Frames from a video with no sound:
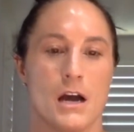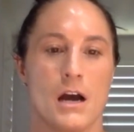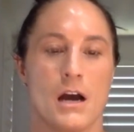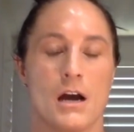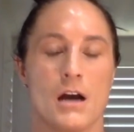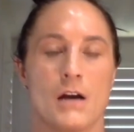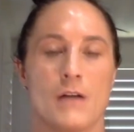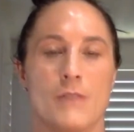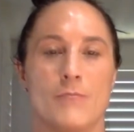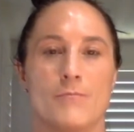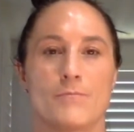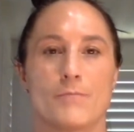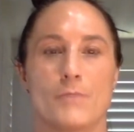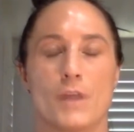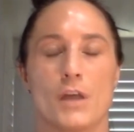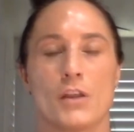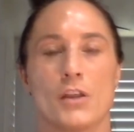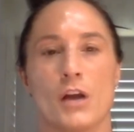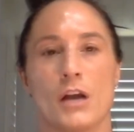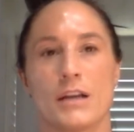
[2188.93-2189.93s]
um,
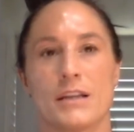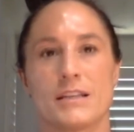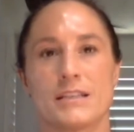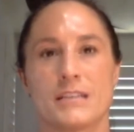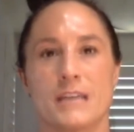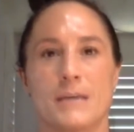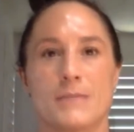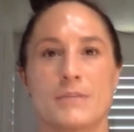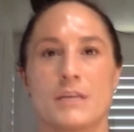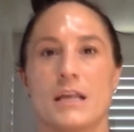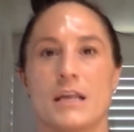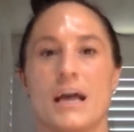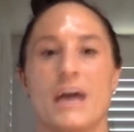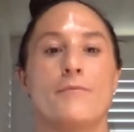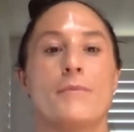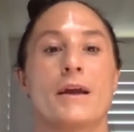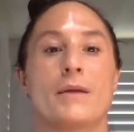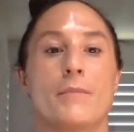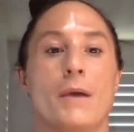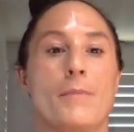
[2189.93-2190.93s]
a lot of the times I'll
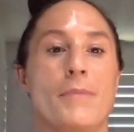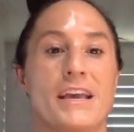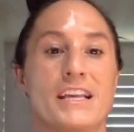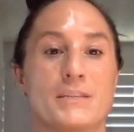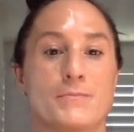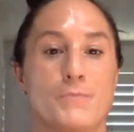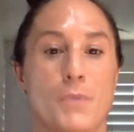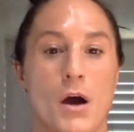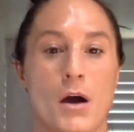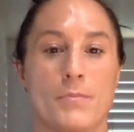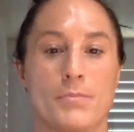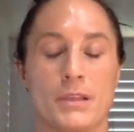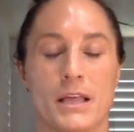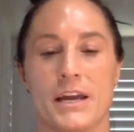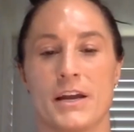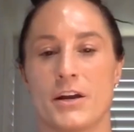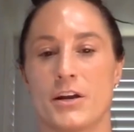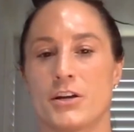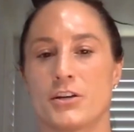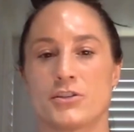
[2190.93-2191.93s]
have like my baseball
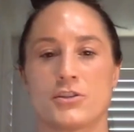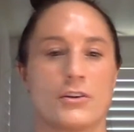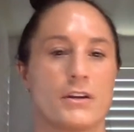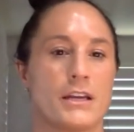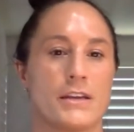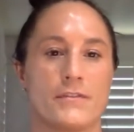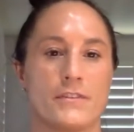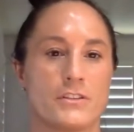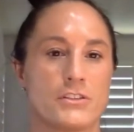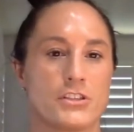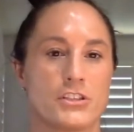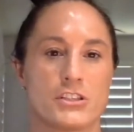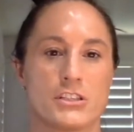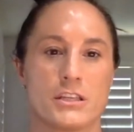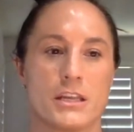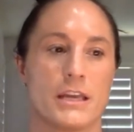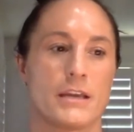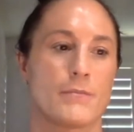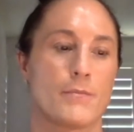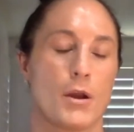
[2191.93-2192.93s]
players or even
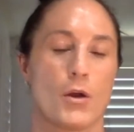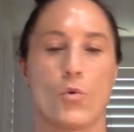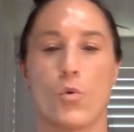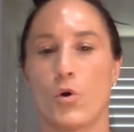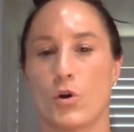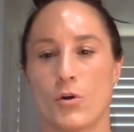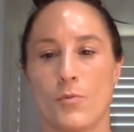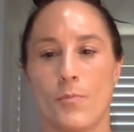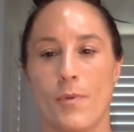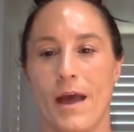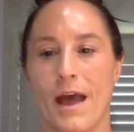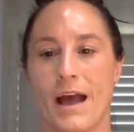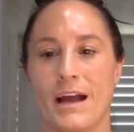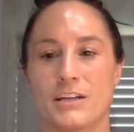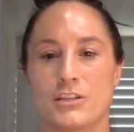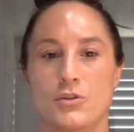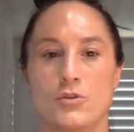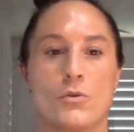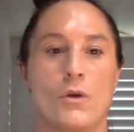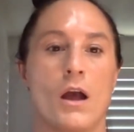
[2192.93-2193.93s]
just like my
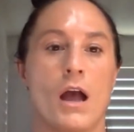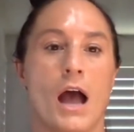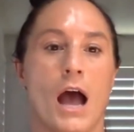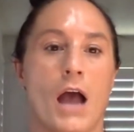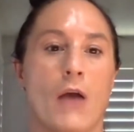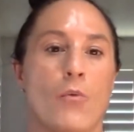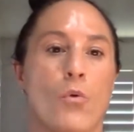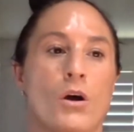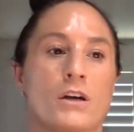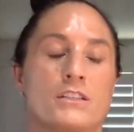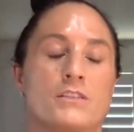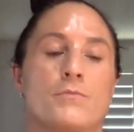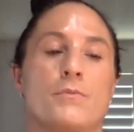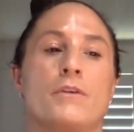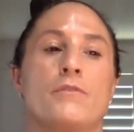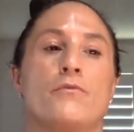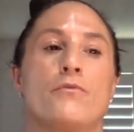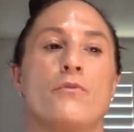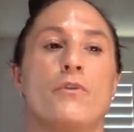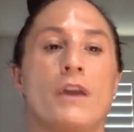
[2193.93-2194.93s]
quarterbacks who I want to
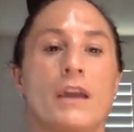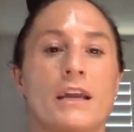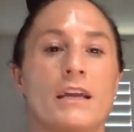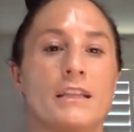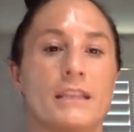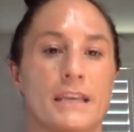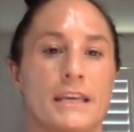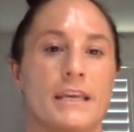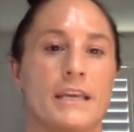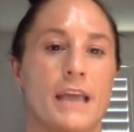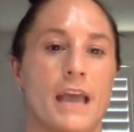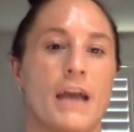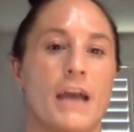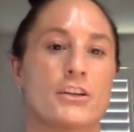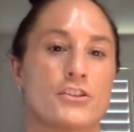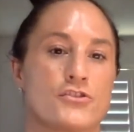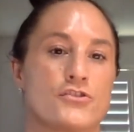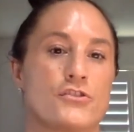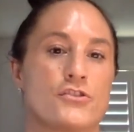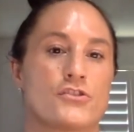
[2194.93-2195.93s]
be really
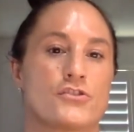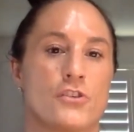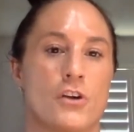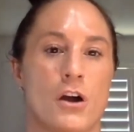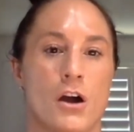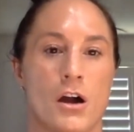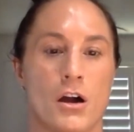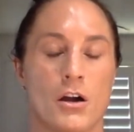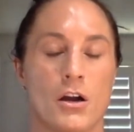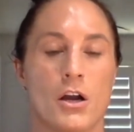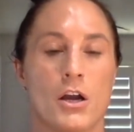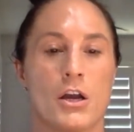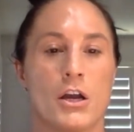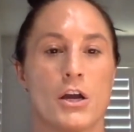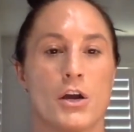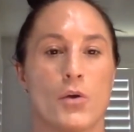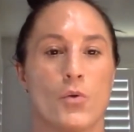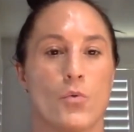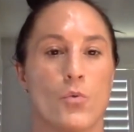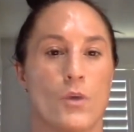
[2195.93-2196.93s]
extra strong
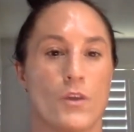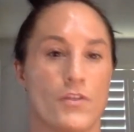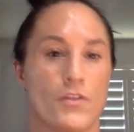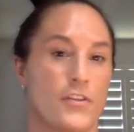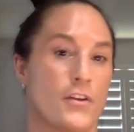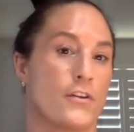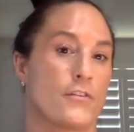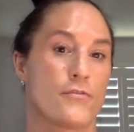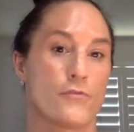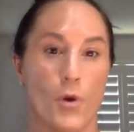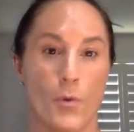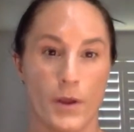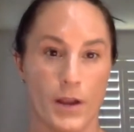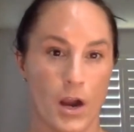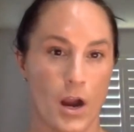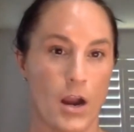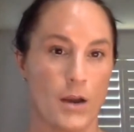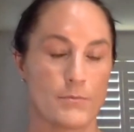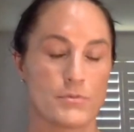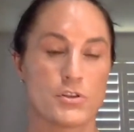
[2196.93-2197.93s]
with their
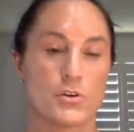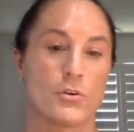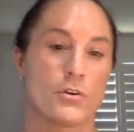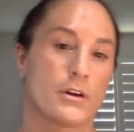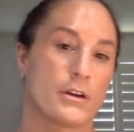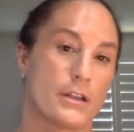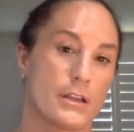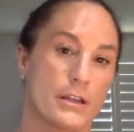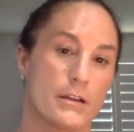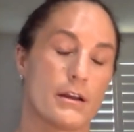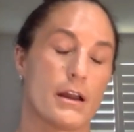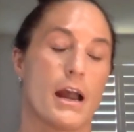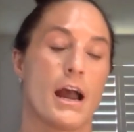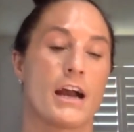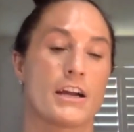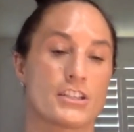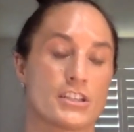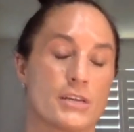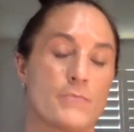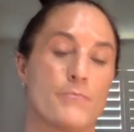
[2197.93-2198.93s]
throwing arms or
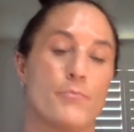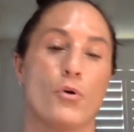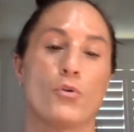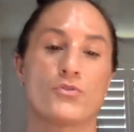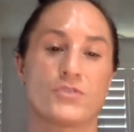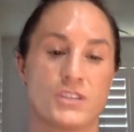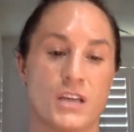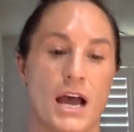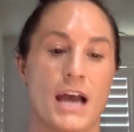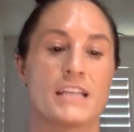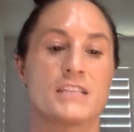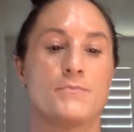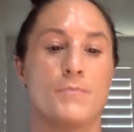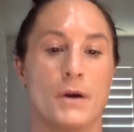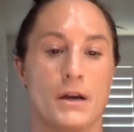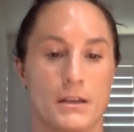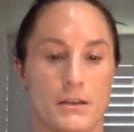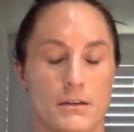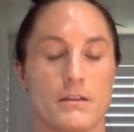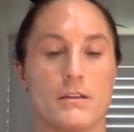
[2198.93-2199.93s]
actually both sides,
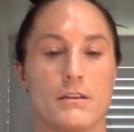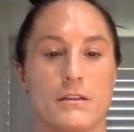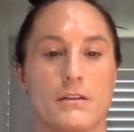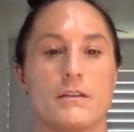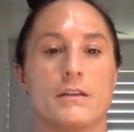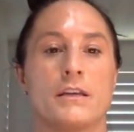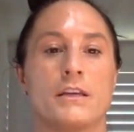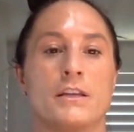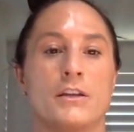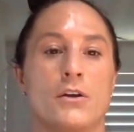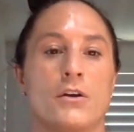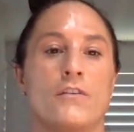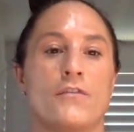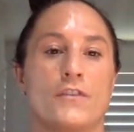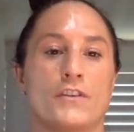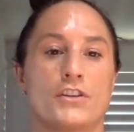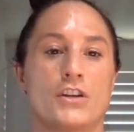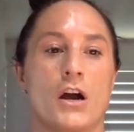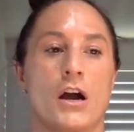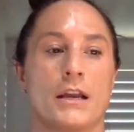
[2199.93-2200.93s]
but you know,
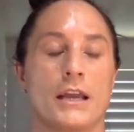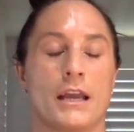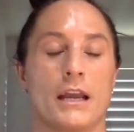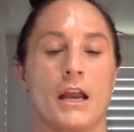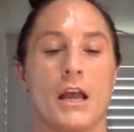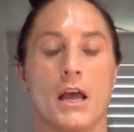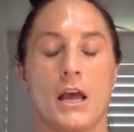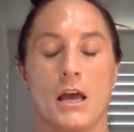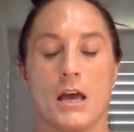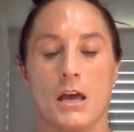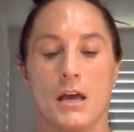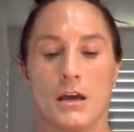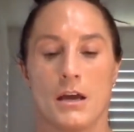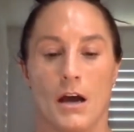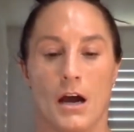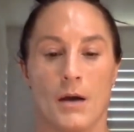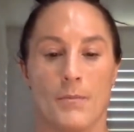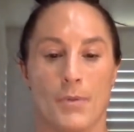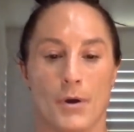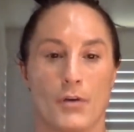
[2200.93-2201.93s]
if we're talking
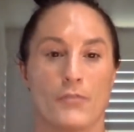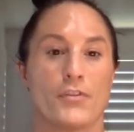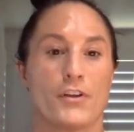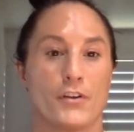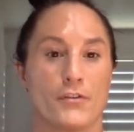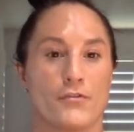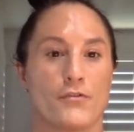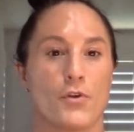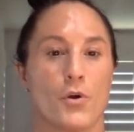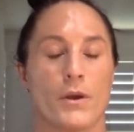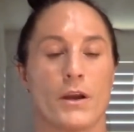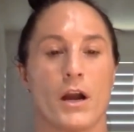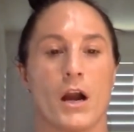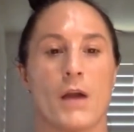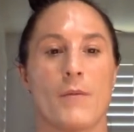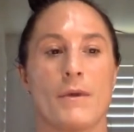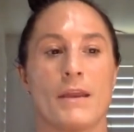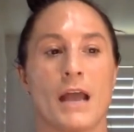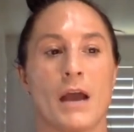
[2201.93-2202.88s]
about their throwing arm.